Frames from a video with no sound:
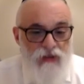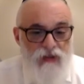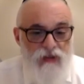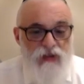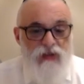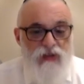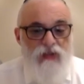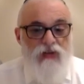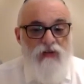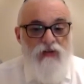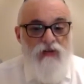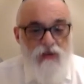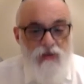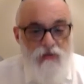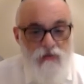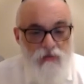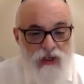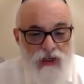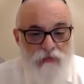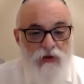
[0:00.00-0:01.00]
Shezeo
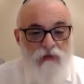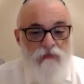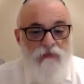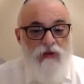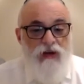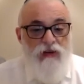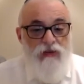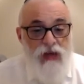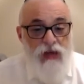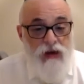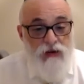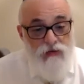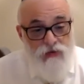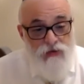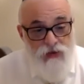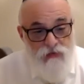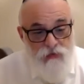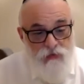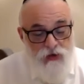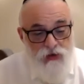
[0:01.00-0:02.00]
emri b'medah, how does
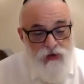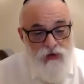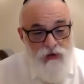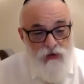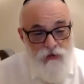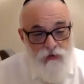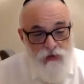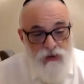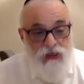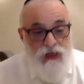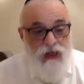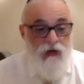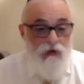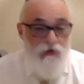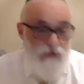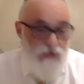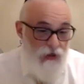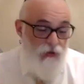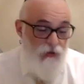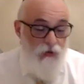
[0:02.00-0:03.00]
the Gemara conclude, and how
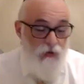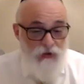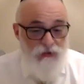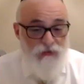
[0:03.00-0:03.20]
is this all